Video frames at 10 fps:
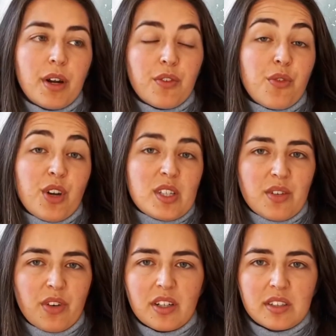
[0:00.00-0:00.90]
of the first
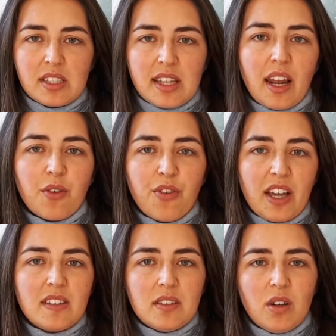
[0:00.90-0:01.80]
difficulties that I
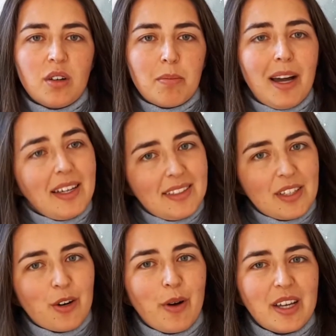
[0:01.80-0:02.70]
faced on my
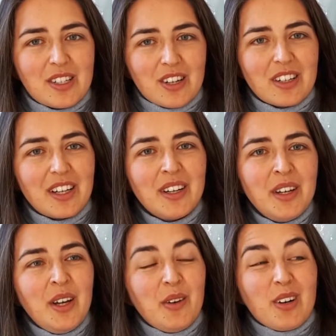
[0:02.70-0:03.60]
zero waste journey
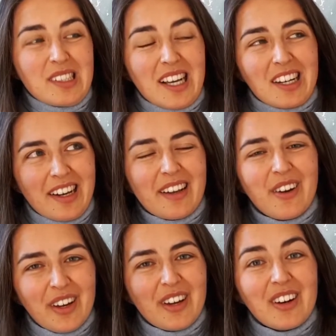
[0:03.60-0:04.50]
was actually
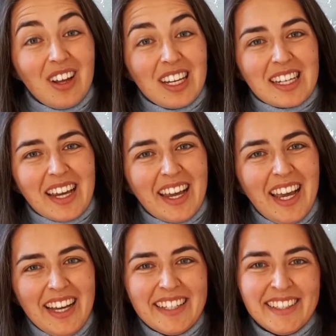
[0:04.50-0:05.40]
going on holiday.
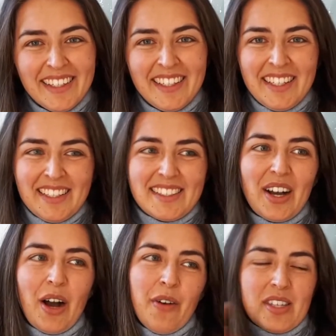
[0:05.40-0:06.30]
So
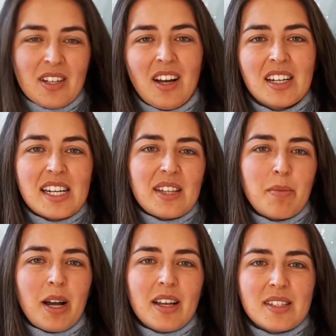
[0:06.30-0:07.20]
I was on holiday the
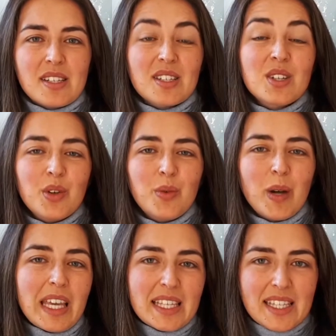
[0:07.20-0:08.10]
past 2
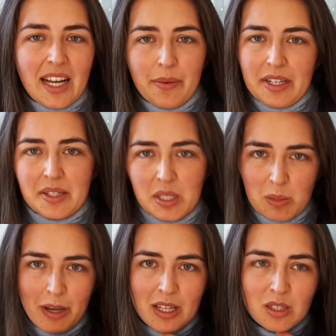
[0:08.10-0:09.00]
weeks. I went to
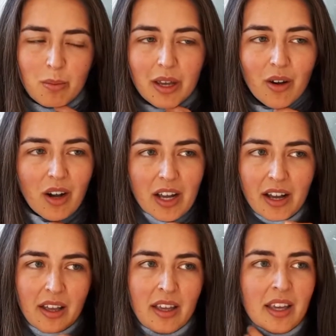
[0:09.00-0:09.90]
Spain, to Mallorca,
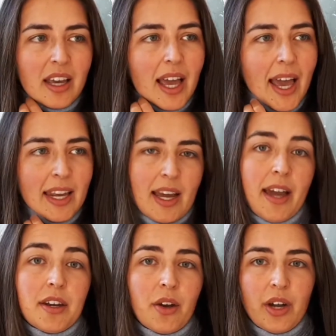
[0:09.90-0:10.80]
and I
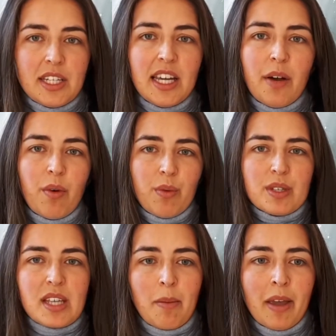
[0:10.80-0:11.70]
had no idea what was
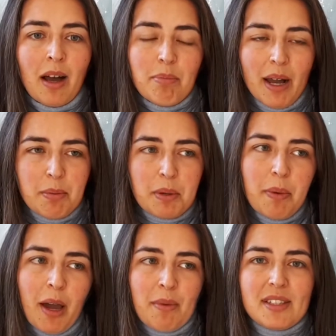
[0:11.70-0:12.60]
coming up. I
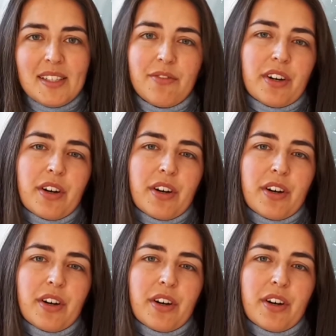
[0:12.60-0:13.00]
prepared myself